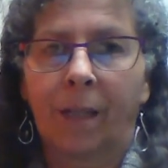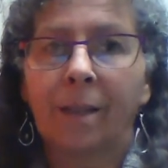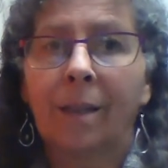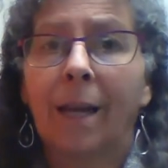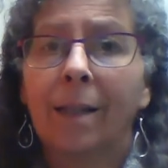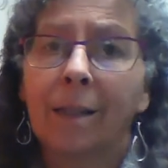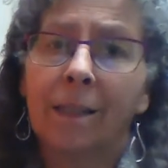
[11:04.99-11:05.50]

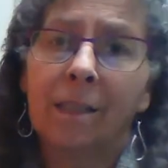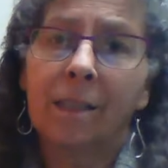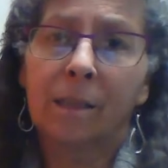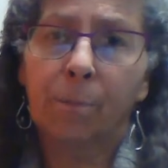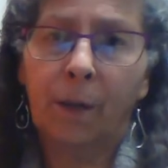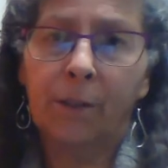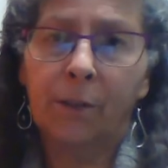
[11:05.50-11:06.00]
likely to
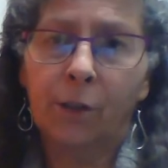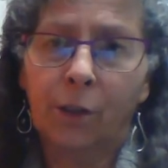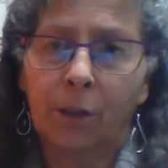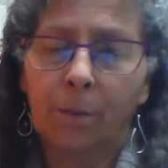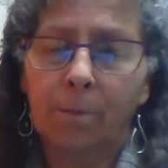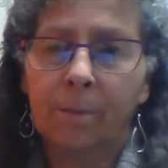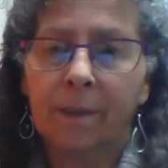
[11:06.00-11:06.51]
spread
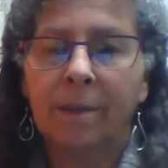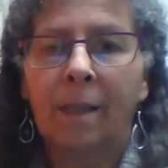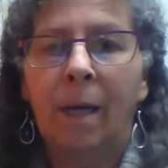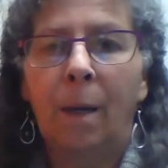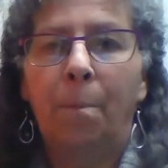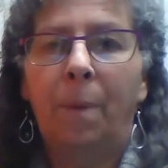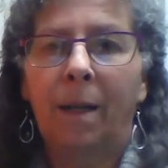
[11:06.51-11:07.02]
germs,
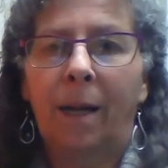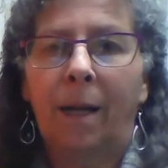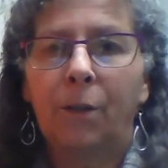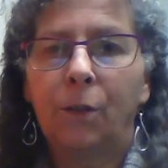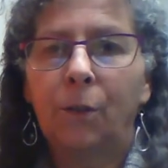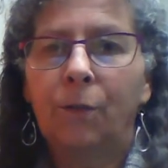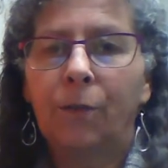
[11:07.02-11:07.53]
but I
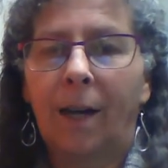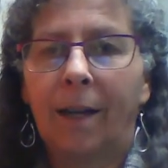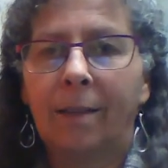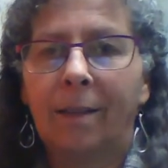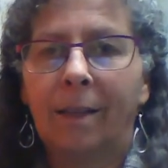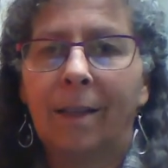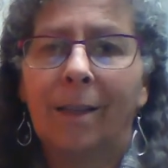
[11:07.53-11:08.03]
do
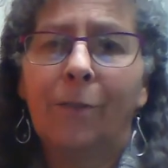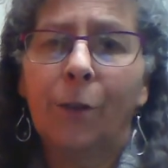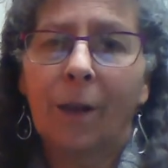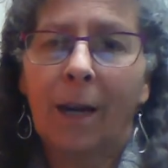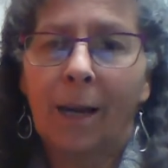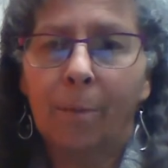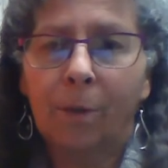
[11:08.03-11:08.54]
find that if
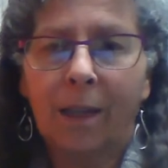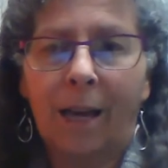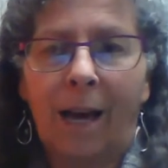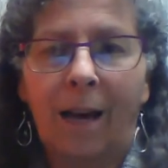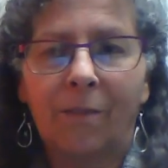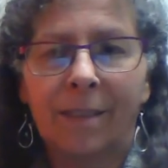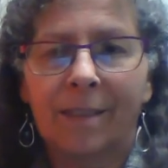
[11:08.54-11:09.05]
you're able to have a,